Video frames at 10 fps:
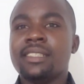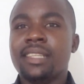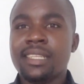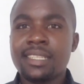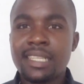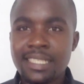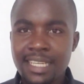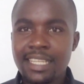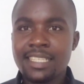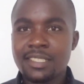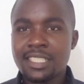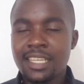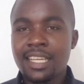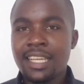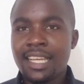The challenge
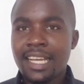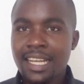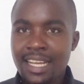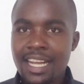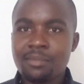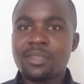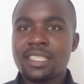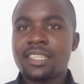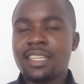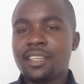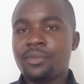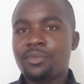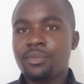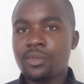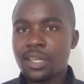comes in if
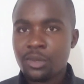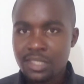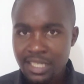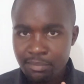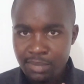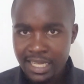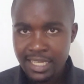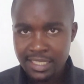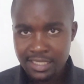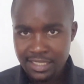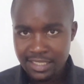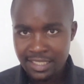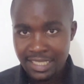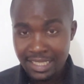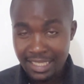you're not applying
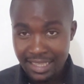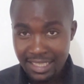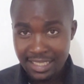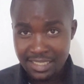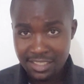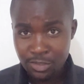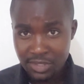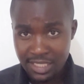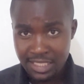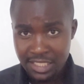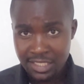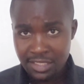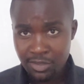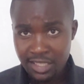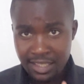the things you teach,
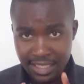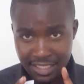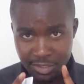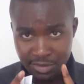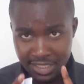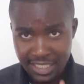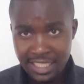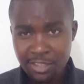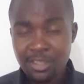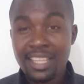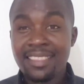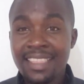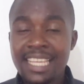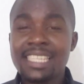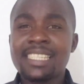or the things you share, or the
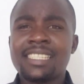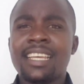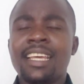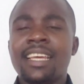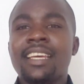things